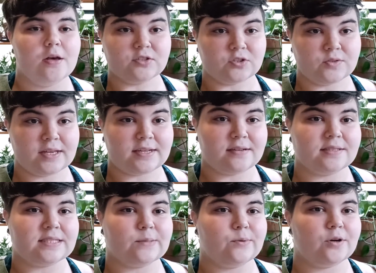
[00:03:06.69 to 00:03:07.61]
So then,
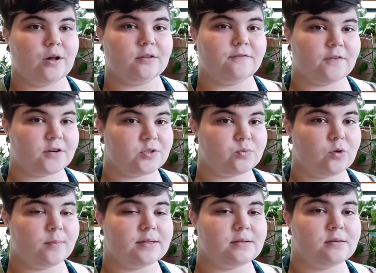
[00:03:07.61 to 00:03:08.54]
someone called First
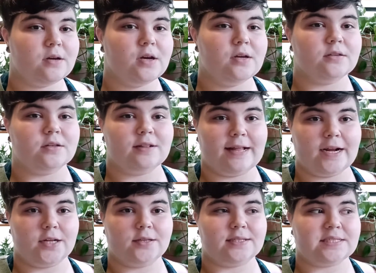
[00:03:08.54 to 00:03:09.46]
Woman
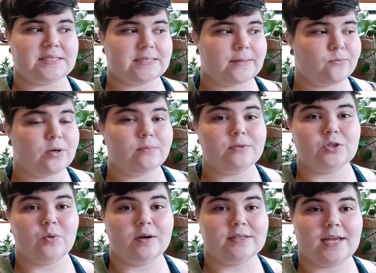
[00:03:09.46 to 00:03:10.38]
declared that someone
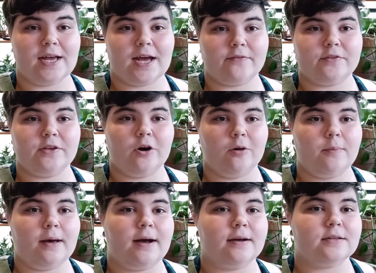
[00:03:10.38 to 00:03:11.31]
was going to have to go
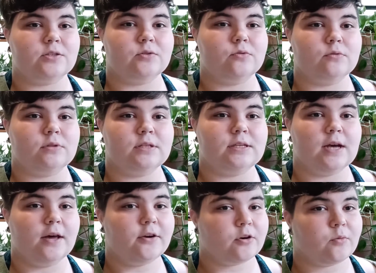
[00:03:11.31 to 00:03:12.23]
back to the
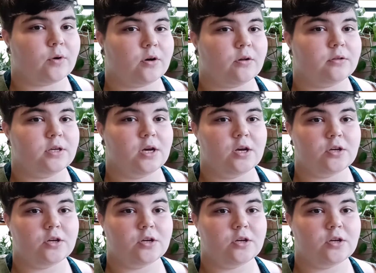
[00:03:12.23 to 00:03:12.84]
underworld